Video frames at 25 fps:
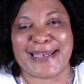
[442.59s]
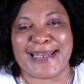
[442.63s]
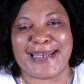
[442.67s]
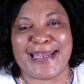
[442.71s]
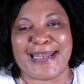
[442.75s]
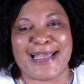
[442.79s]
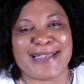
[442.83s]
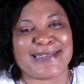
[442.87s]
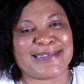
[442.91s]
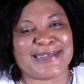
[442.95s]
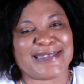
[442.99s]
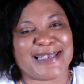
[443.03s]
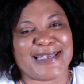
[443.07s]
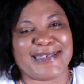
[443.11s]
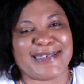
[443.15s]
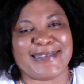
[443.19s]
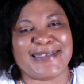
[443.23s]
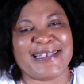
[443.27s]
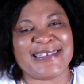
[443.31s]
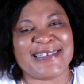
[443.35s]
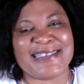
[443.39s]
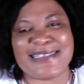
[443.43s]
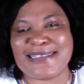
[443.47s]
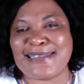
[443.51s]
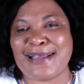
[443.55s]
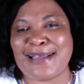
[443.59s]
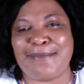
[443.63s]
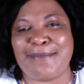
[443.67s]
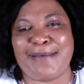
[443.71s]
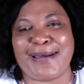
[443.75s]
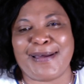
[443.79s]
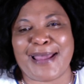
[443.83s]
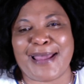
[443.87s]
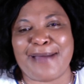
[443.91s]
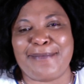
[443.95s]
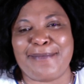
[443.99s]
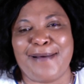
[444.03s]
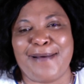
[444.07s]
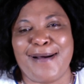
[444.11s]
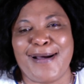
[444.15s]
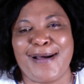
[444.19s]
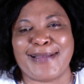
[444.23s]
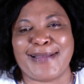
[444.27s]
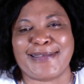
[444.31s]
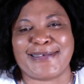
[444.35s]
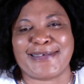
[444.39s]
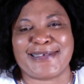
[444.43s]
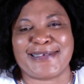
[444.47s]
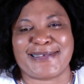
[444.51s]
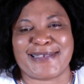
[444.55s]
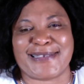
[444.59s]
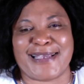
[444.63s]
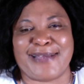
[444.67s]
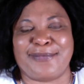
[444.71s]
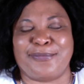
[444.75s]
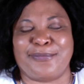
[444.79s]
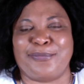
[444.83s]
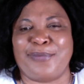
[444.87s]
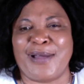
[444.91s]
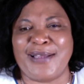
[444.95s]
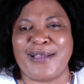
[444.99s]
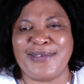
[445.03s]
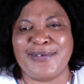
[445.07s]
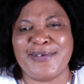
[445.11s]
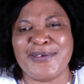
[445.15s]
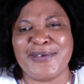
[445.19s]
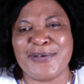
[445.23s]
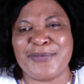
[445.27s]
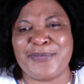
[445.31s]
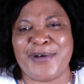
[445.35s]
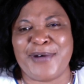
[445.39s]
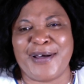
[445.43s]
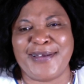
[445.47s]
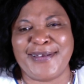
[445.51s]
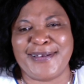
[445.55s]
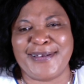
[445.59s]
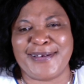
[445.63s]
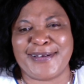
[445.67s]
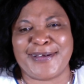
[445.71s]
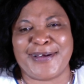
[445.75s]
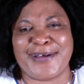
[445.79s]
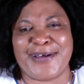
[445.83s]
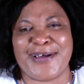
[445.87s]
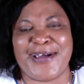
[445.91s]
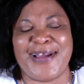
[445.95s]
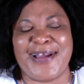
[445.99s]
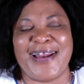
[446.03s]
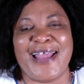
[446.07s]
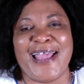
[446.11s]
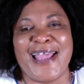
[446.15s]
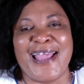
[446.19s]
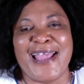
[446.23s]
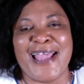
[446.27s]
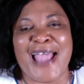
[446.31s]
And I said, this is not what I want. She said, what do you want, little girl?